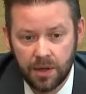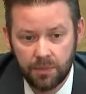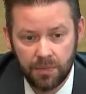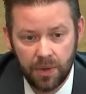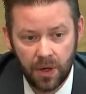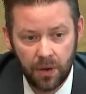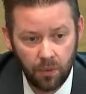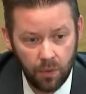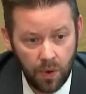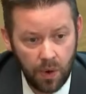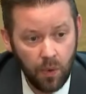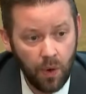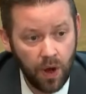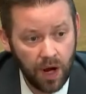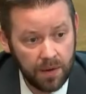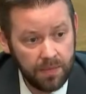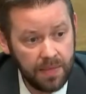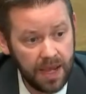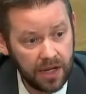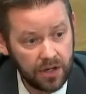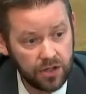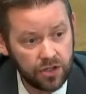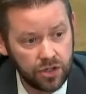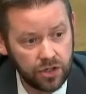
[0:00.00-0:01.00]
but we want to
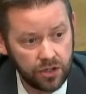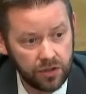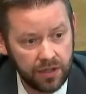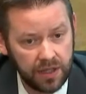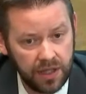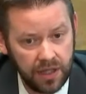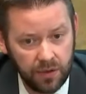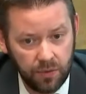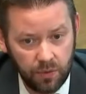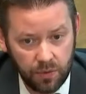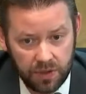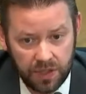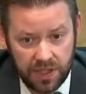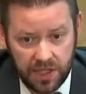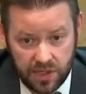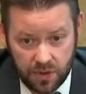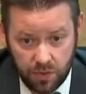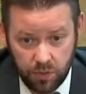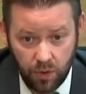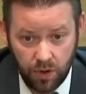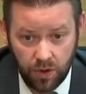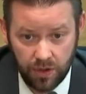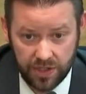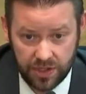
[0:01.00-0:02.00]
make sure that
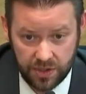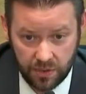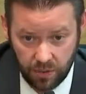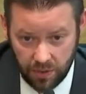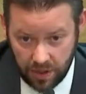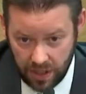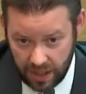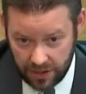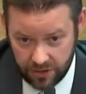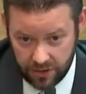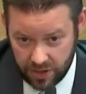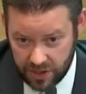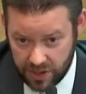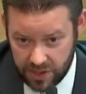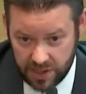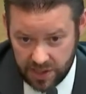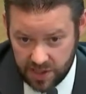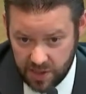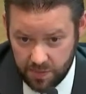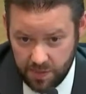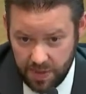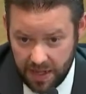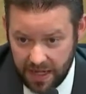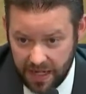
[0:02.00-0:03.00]
this works and we're not just
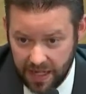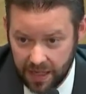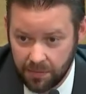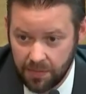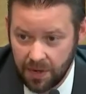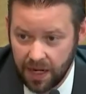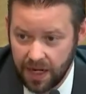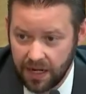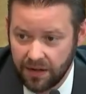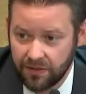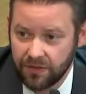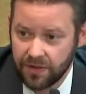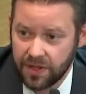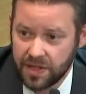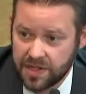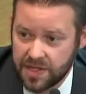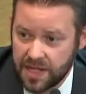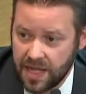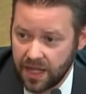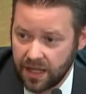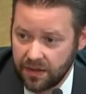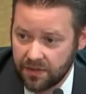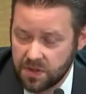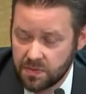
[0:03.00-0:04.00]
spending money for the
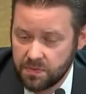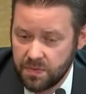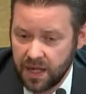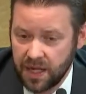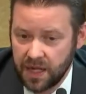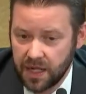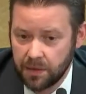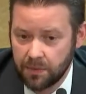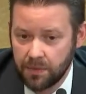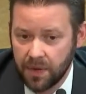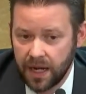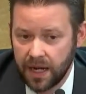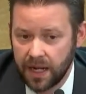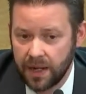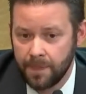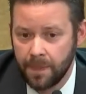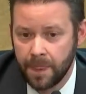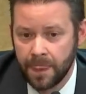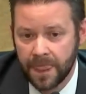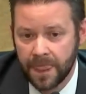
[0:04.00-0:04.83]
sake of spending money.